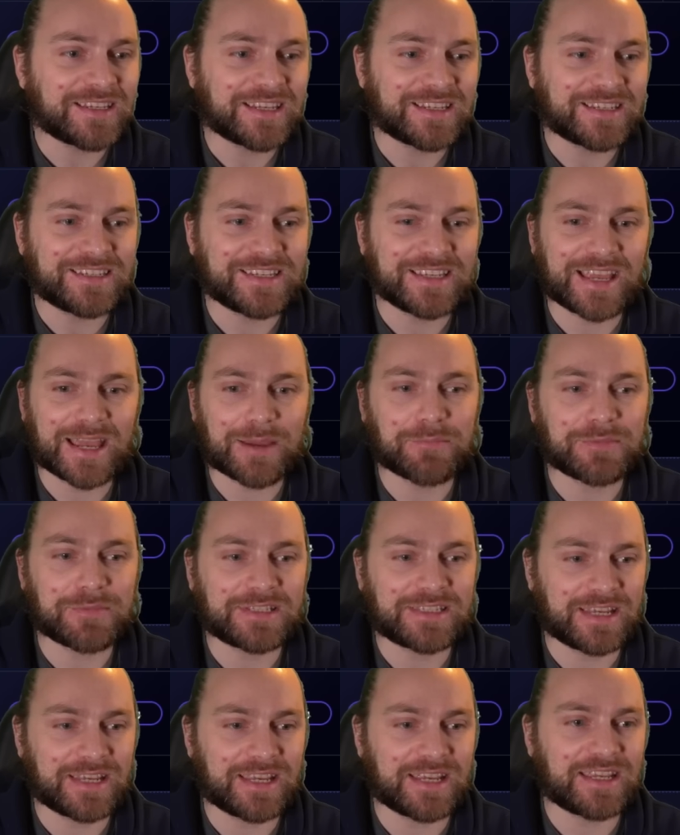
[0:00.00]

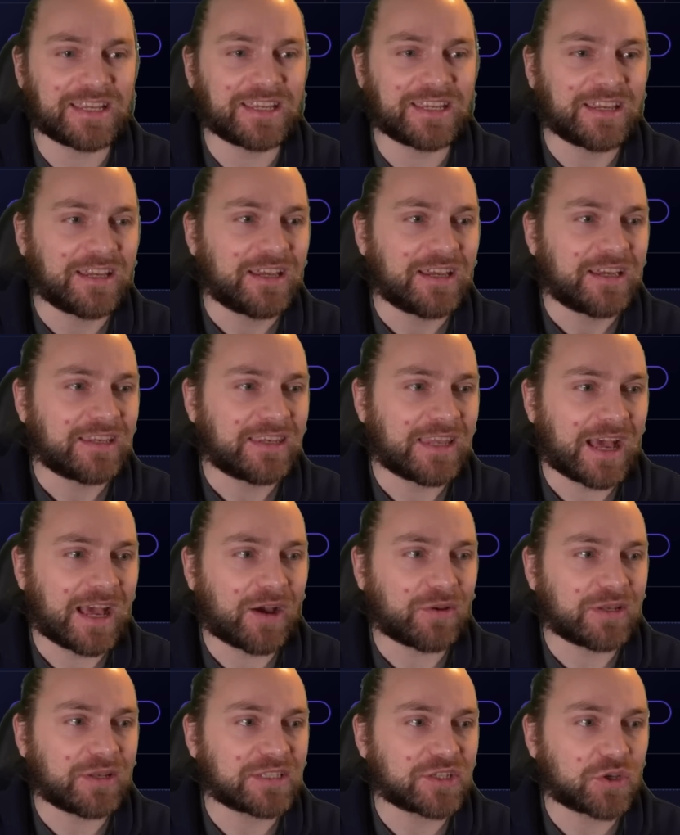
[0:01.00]
DMT.
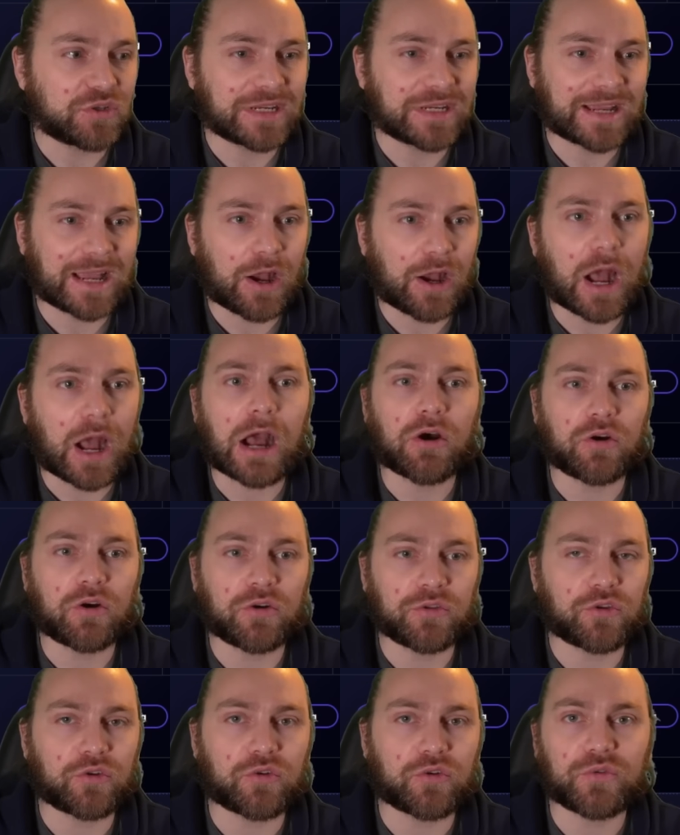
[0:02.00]
Now, let's go check out our
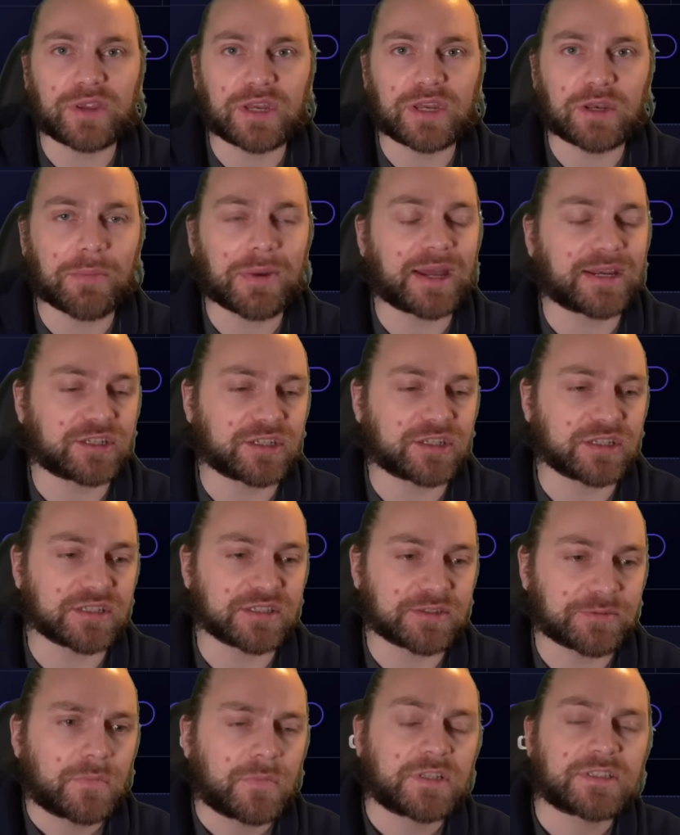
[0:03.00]
other arena
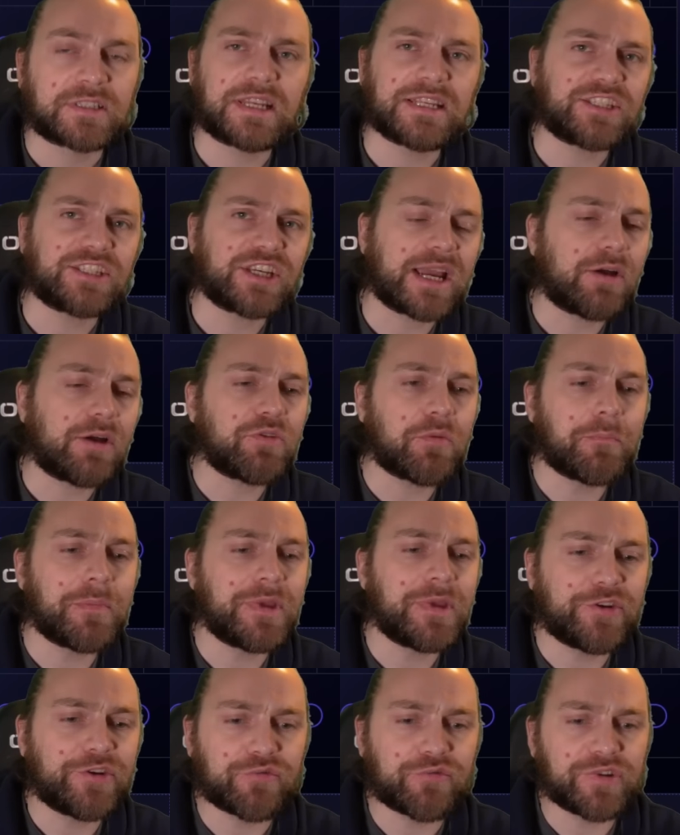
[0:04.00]
matches. So let's check out the
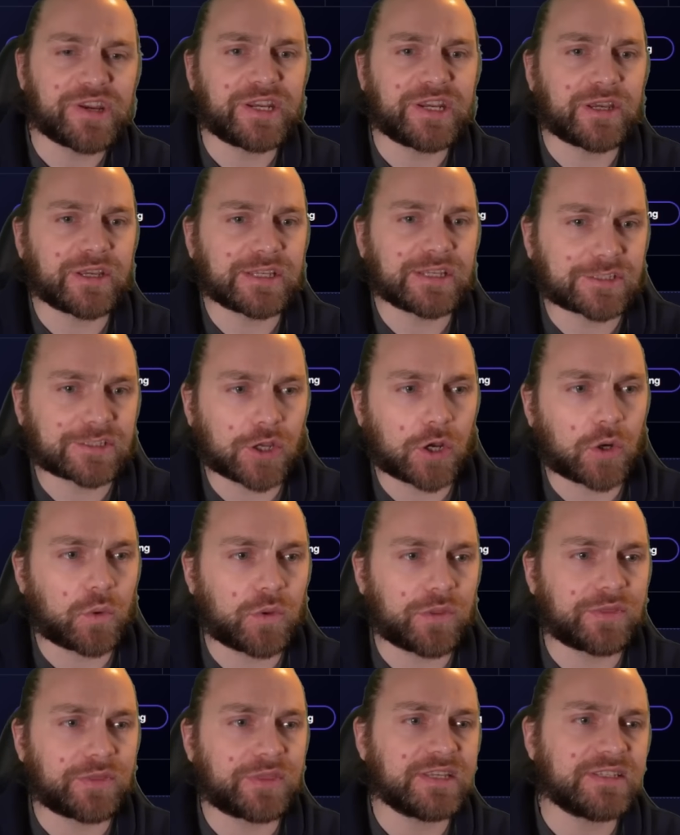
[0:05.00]
mid arena.
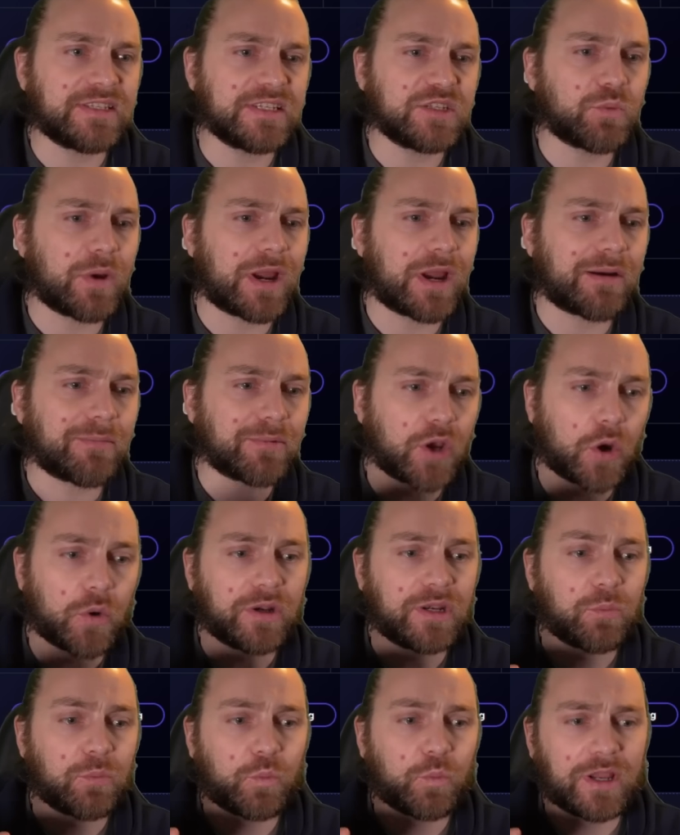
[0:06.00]
So this is where I'm
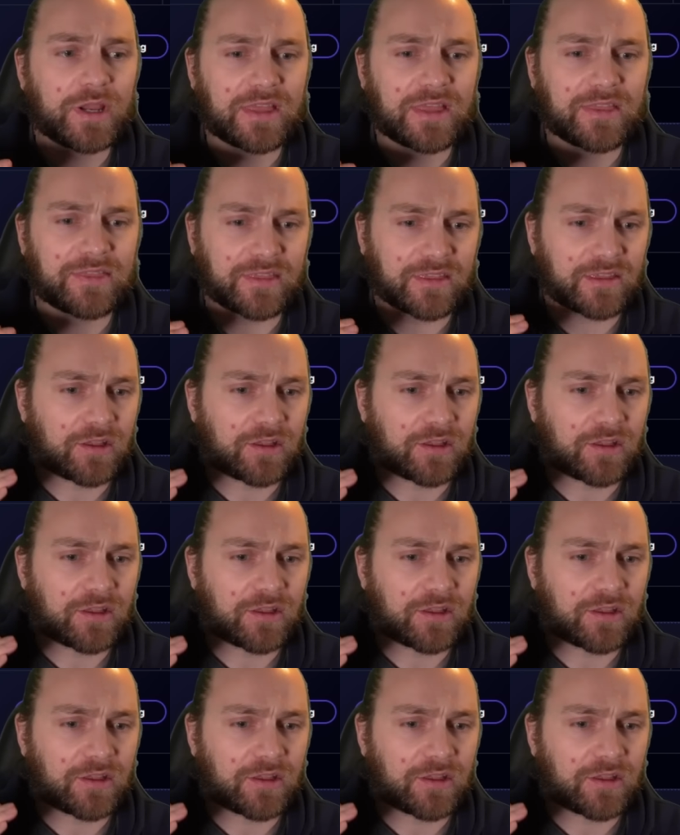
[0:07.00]
going in with